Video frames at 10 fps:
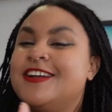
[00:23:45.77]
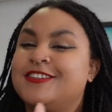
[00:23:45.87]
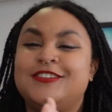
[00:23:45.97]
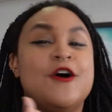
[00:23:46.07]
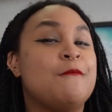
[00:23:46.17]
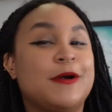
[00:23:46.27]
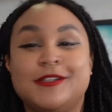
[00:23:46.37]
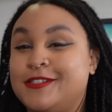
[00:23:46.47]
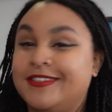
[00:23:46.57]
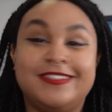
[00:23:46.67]
There's no
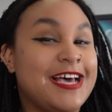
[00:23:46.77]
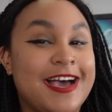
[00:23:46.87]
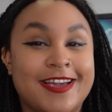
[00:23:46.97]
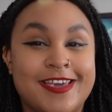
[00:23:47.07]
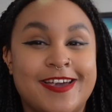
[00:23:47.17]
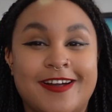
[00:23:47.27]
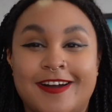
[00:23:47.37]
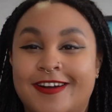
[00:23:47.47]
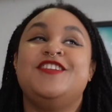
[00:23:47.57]
personal attack here.